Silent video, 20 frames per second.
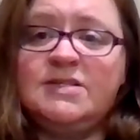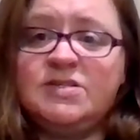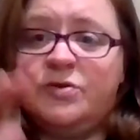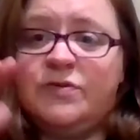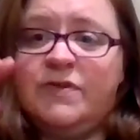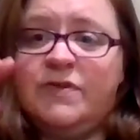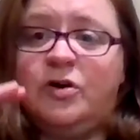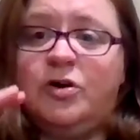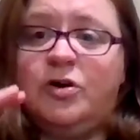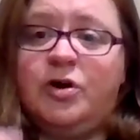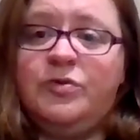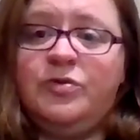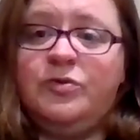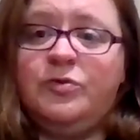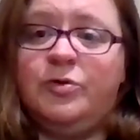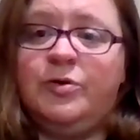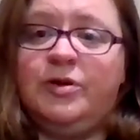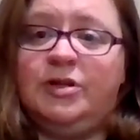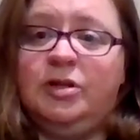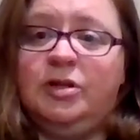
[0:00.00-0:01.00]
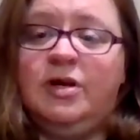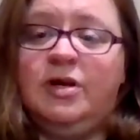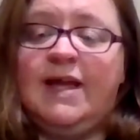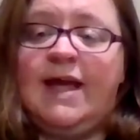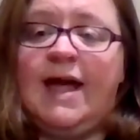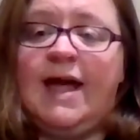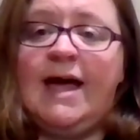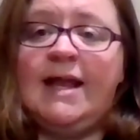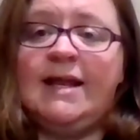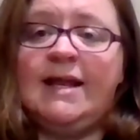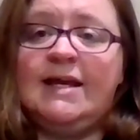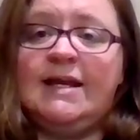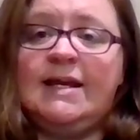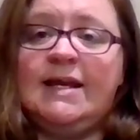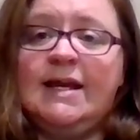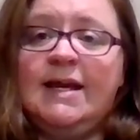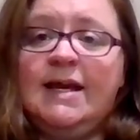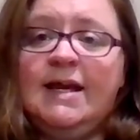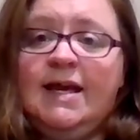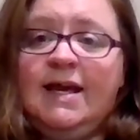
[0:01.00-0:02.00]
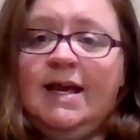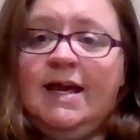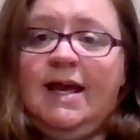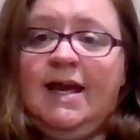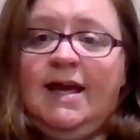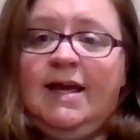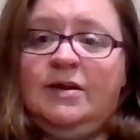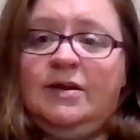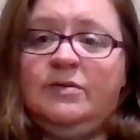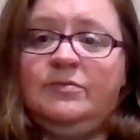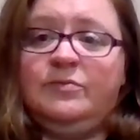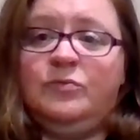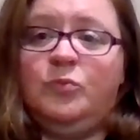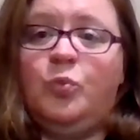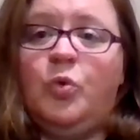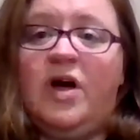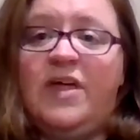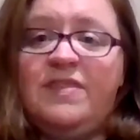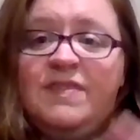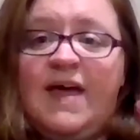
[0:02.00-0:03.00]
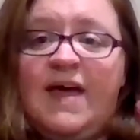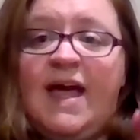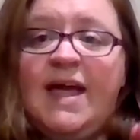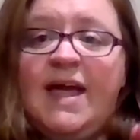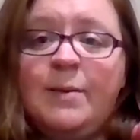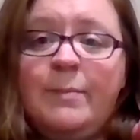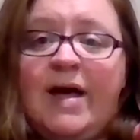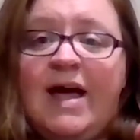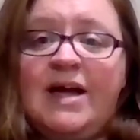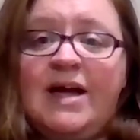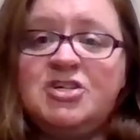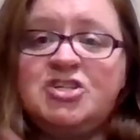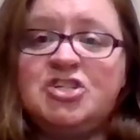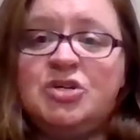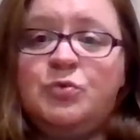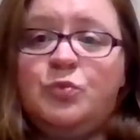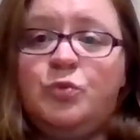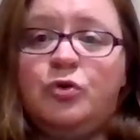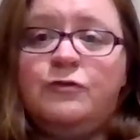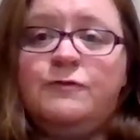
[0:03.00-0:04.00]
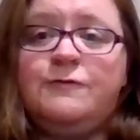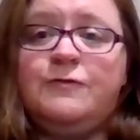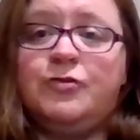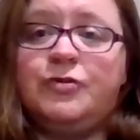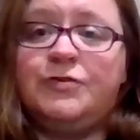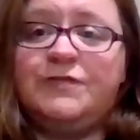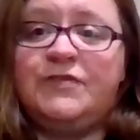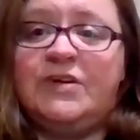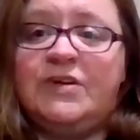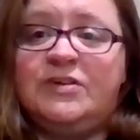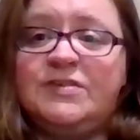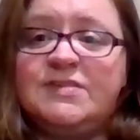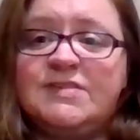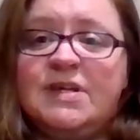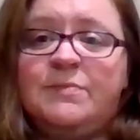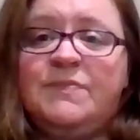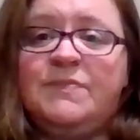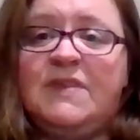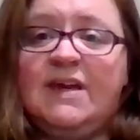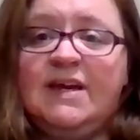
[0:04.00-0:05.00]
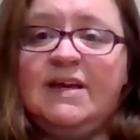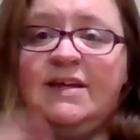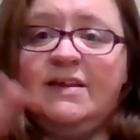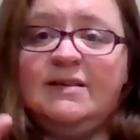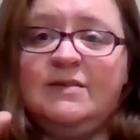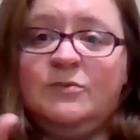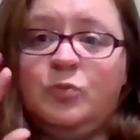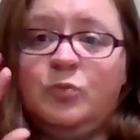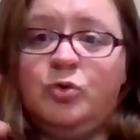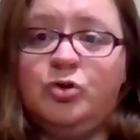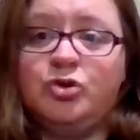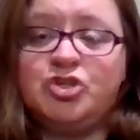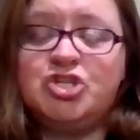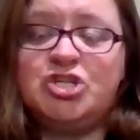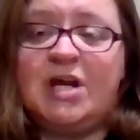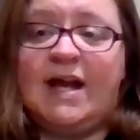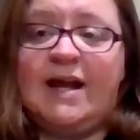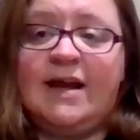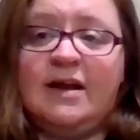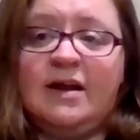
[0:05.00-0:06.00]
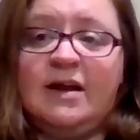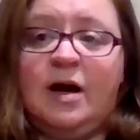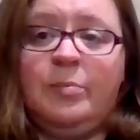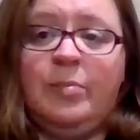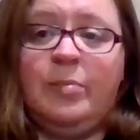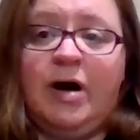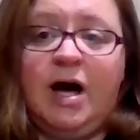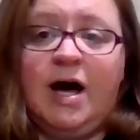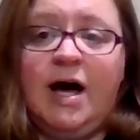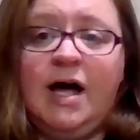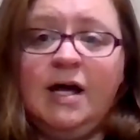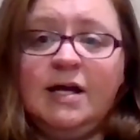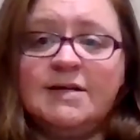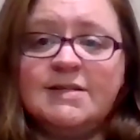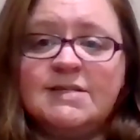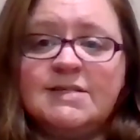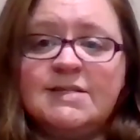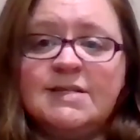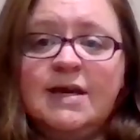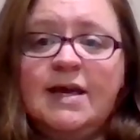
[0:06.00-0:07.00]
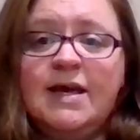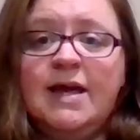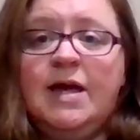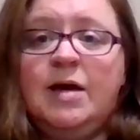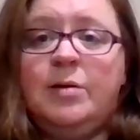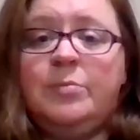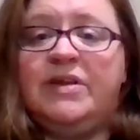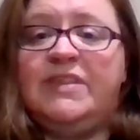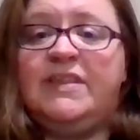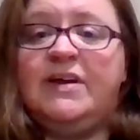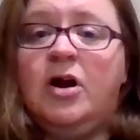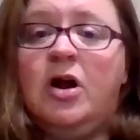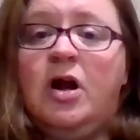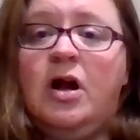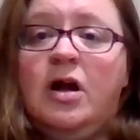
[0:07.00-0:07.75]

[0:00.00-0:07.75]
So they'll go through and look at it, and what they imagine will fulfill something will check a box, but